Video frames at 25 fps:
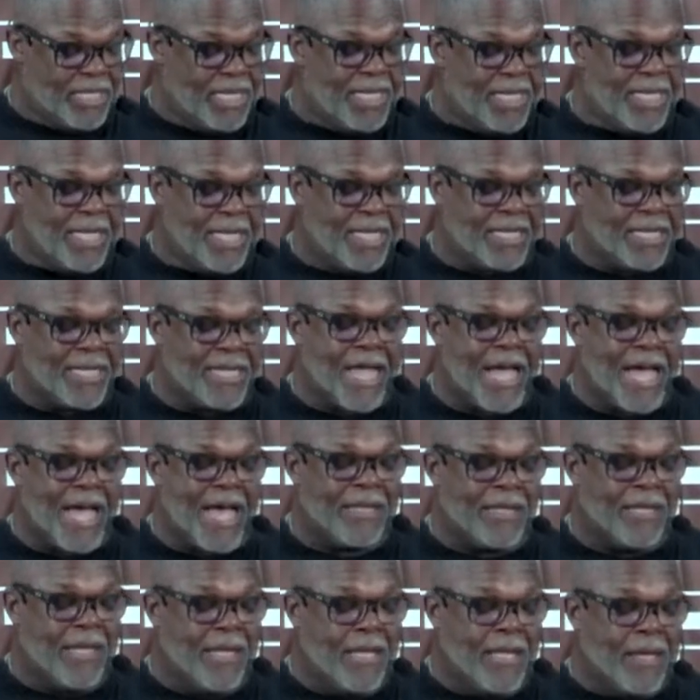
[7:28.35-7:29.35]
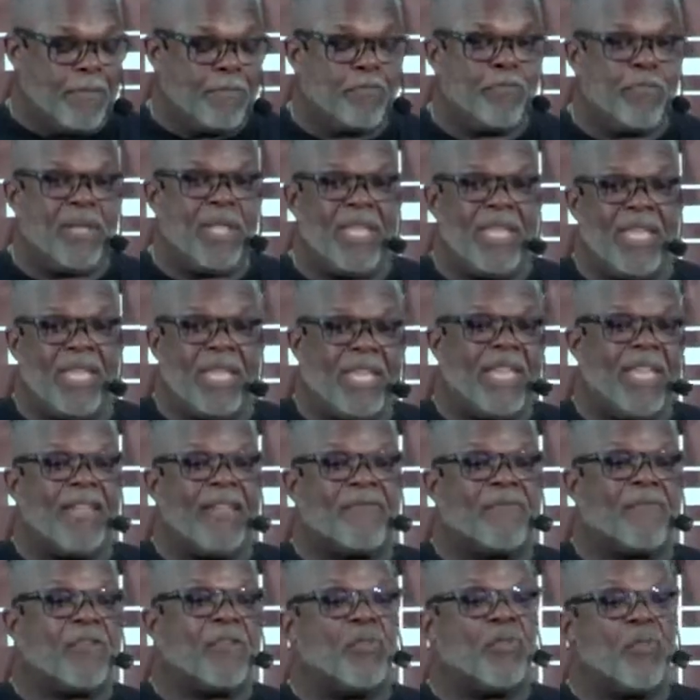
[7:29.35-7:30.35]
He cannot be
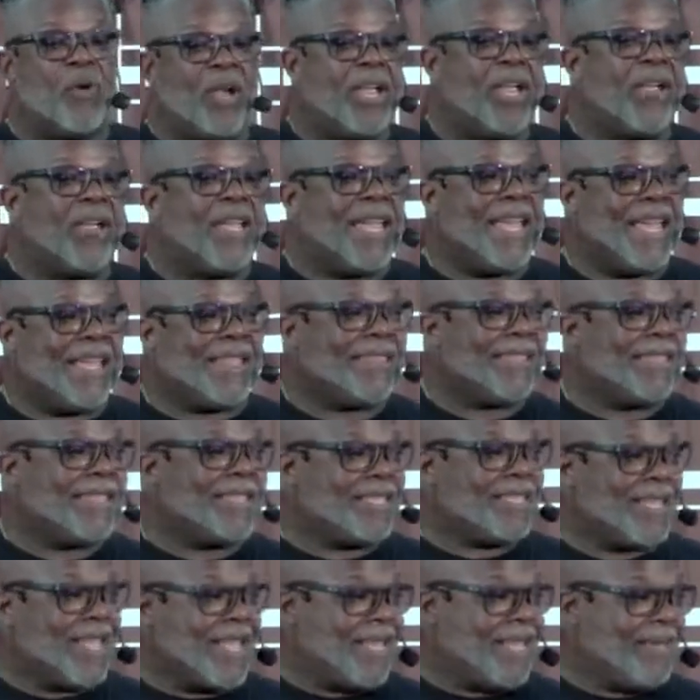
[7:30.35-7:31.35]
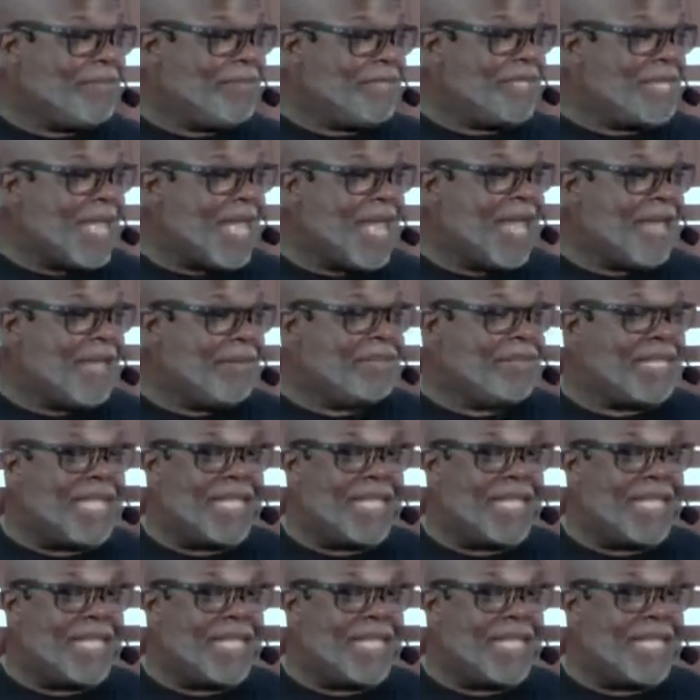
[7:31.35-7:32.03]
everywhere at the same time.